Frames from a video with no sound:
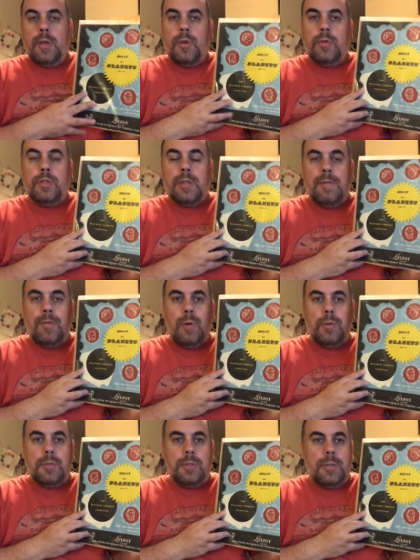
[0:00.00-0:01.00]
Gustav
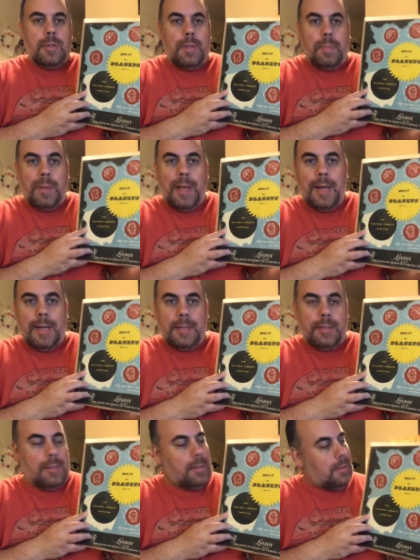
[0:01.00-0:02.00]
Holst, The
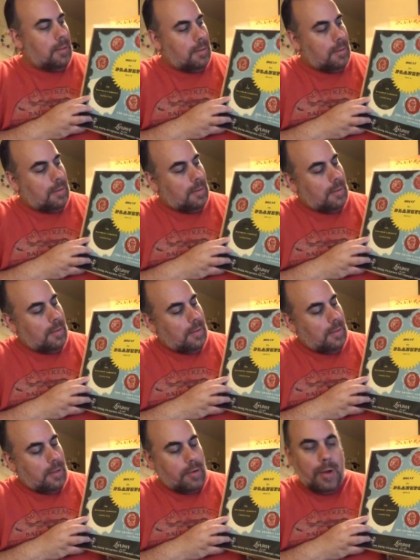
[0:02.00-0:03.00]
Planets.
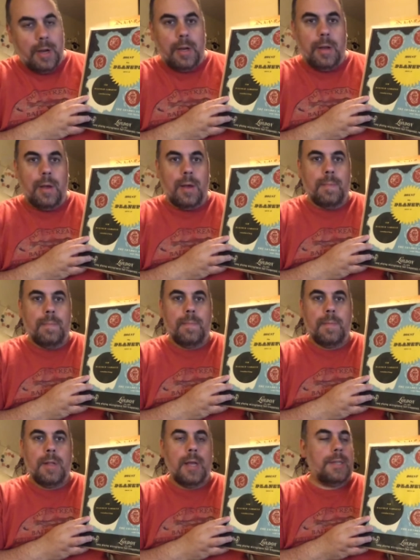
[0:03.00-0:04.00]
Great um,
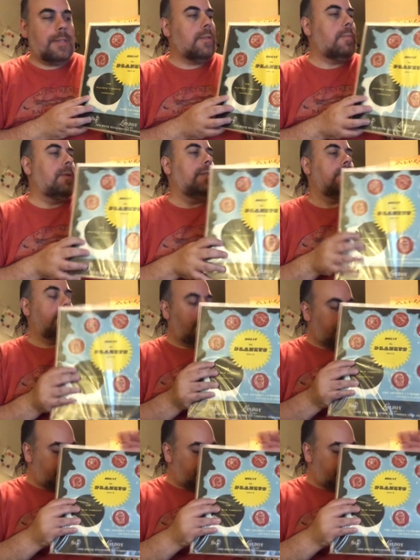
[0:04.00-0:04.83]
classical piece.